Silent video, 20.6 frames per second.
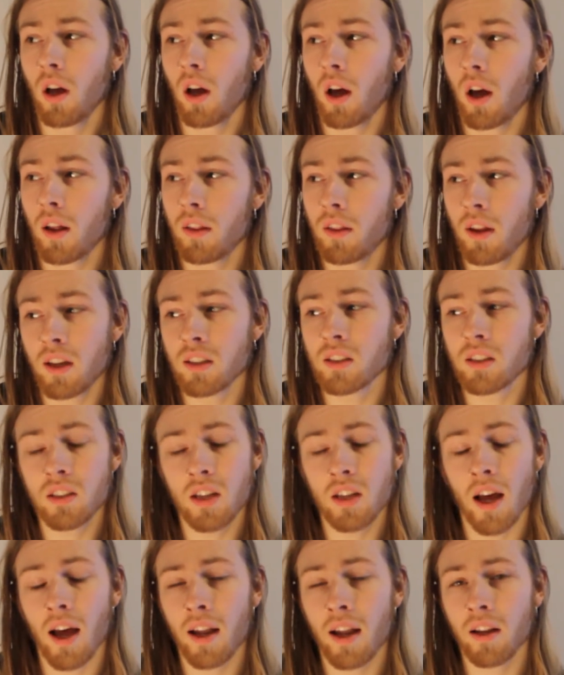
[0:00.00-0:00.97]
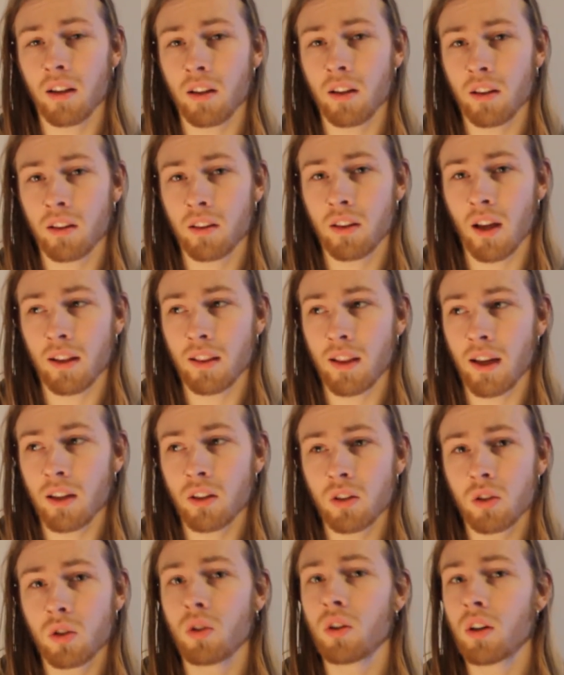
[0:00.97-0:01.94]
They said that they
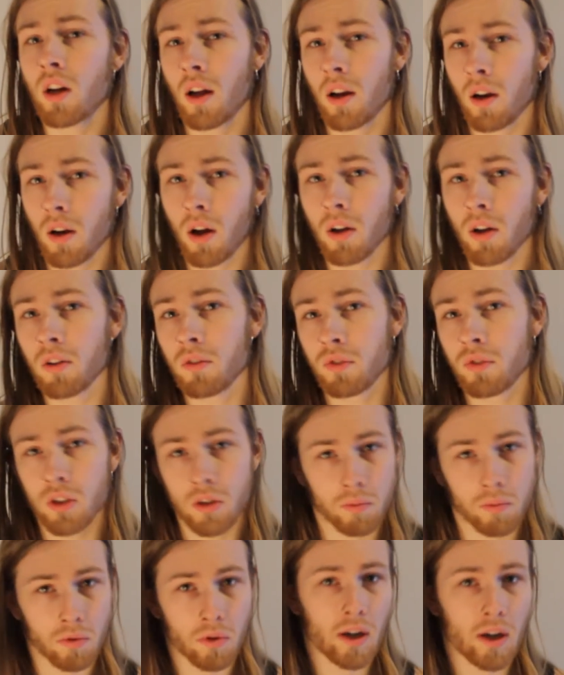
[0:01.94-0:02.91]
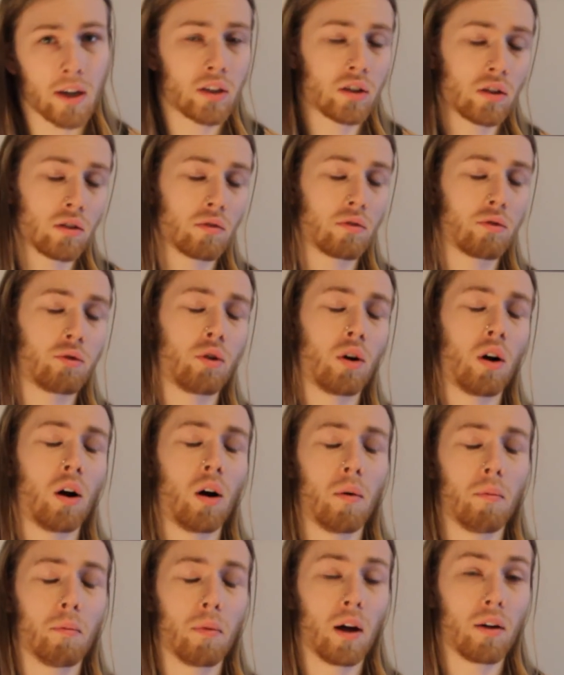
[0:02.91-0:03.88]
took a lot of inspiration
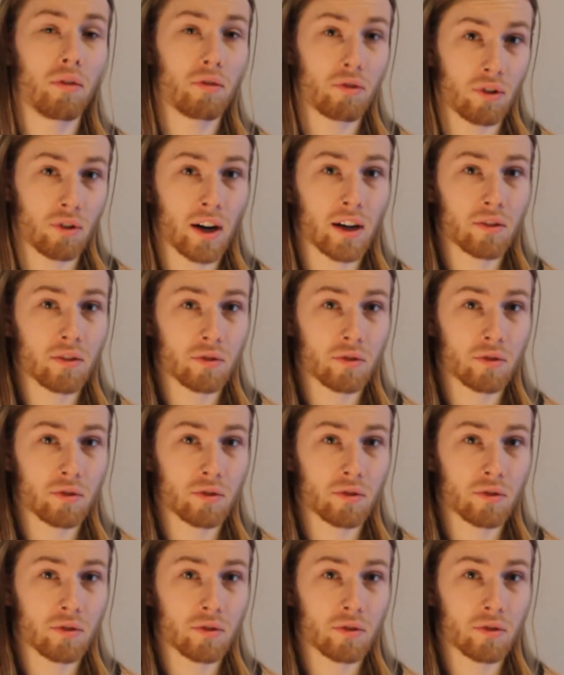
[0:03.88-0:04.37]
from Frank